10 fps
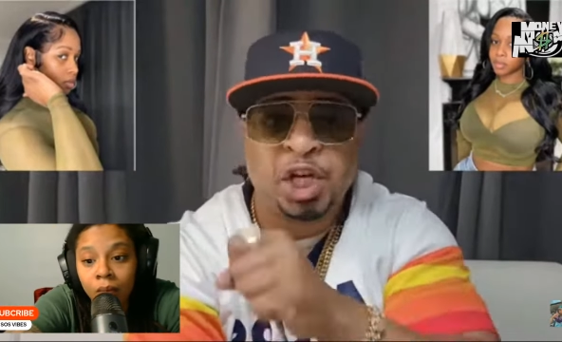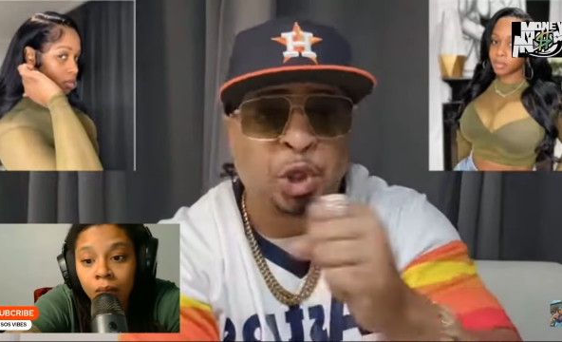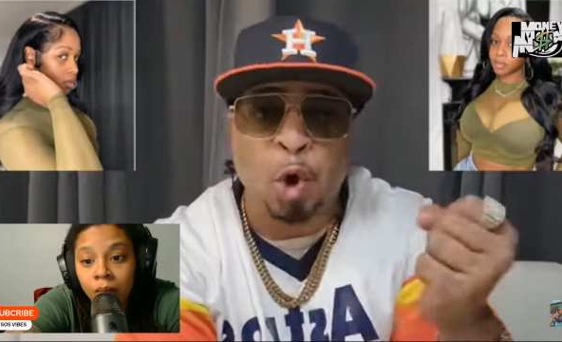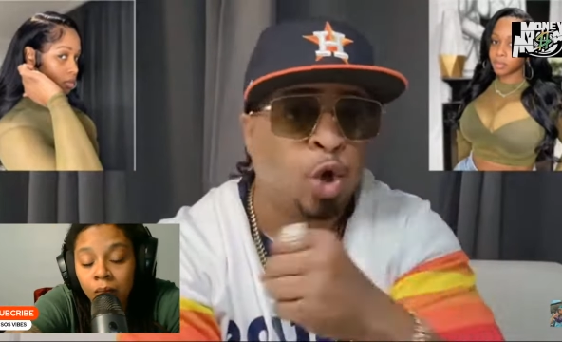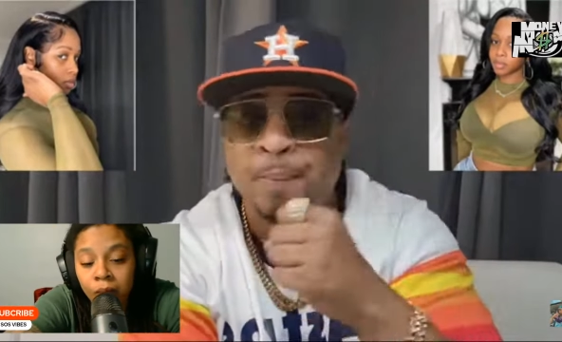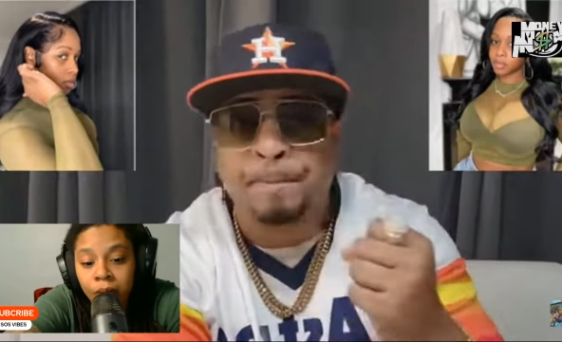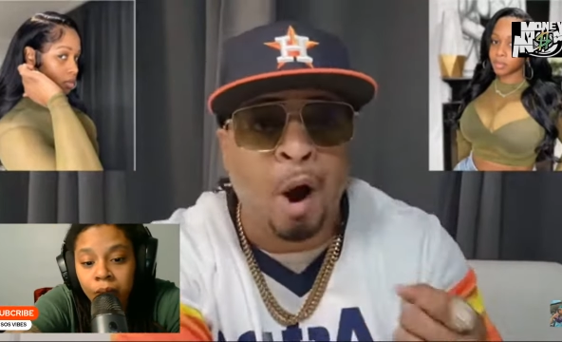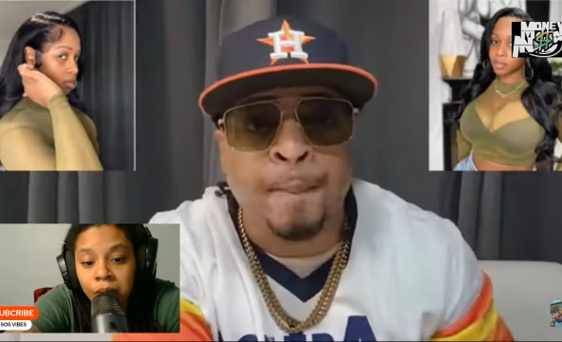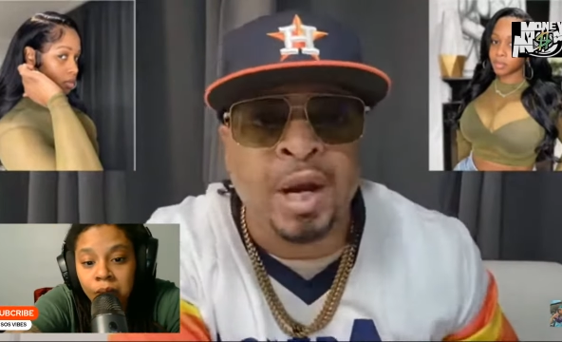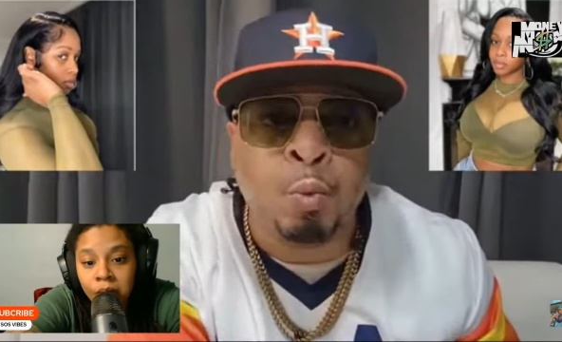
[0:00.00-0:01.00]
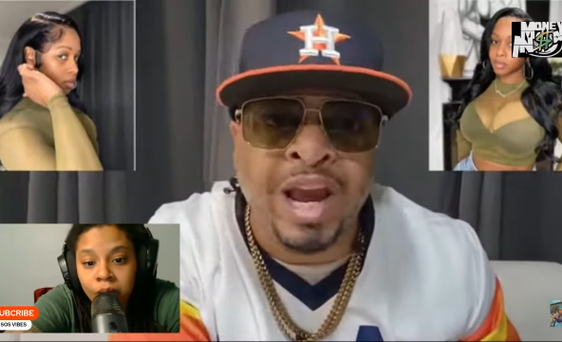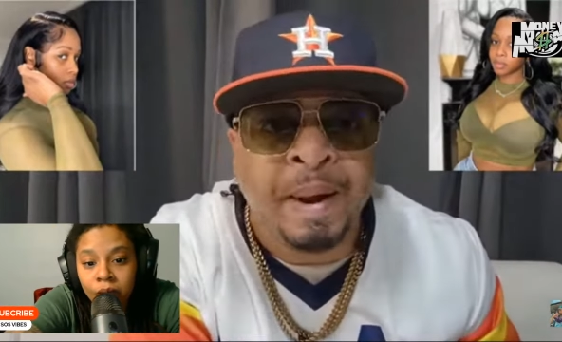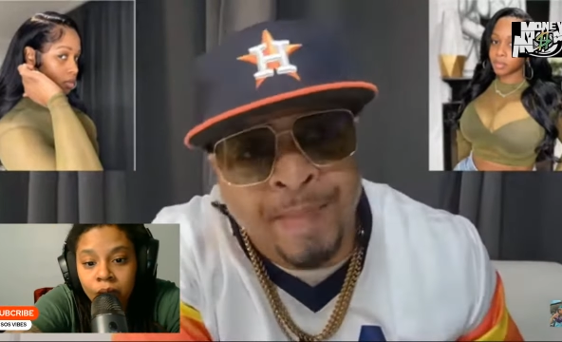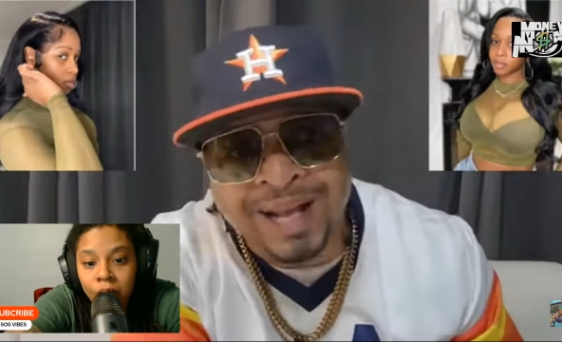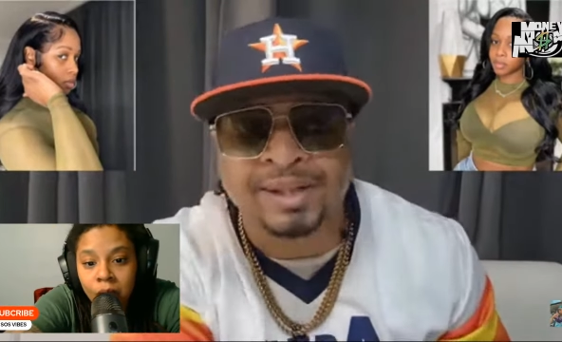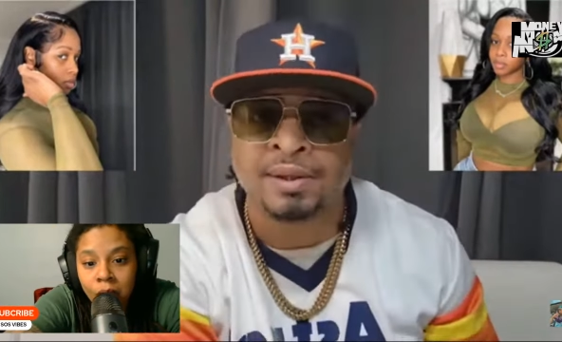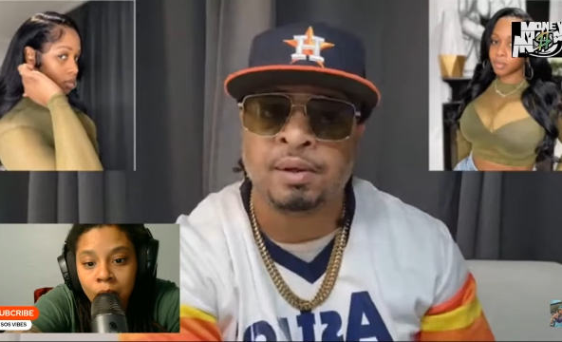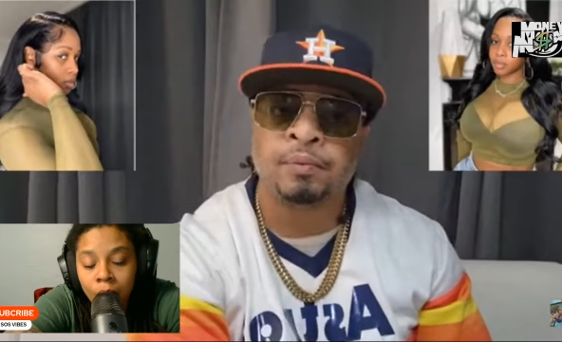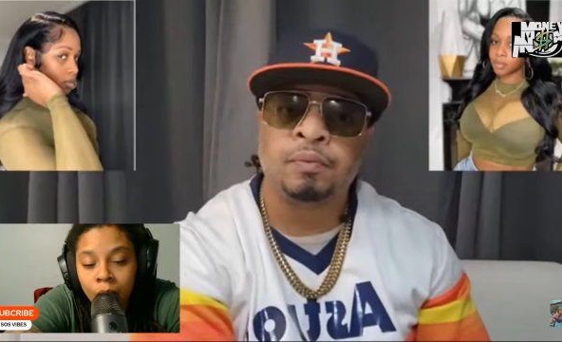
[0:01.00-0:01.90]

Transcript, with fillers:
Speaker 1: What is your daughter going to be bobbing and weaving mics?